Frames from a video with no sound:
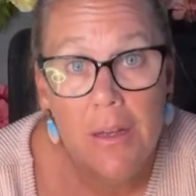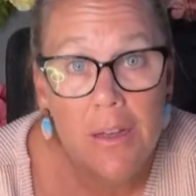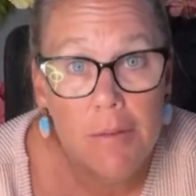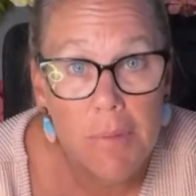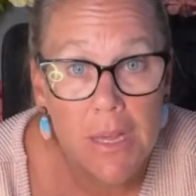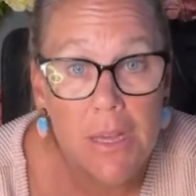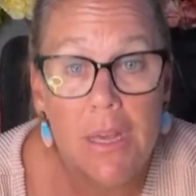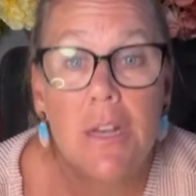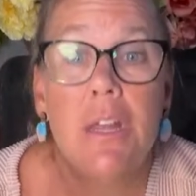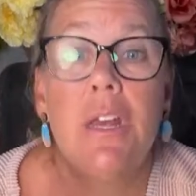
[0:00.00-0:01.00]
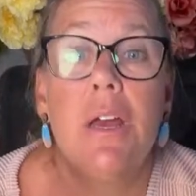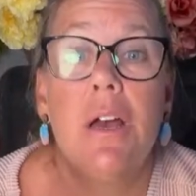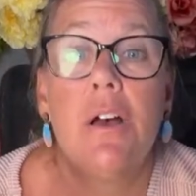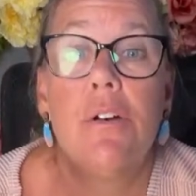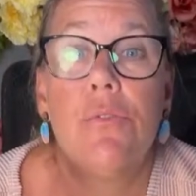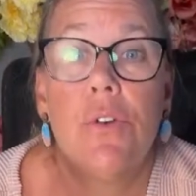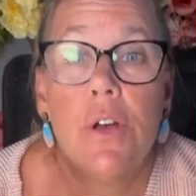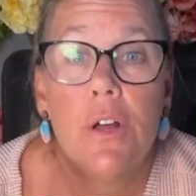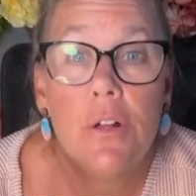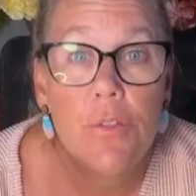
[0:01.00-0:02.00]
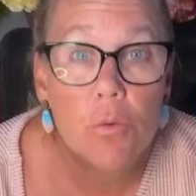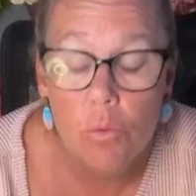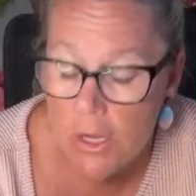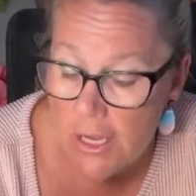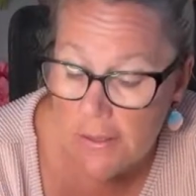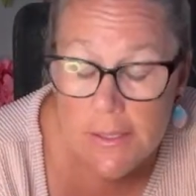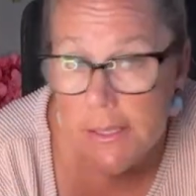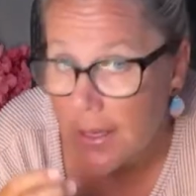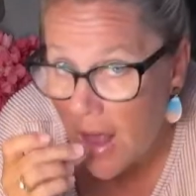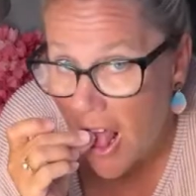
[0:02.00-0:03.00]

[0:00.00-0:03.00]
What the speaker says: can make any of the wreaths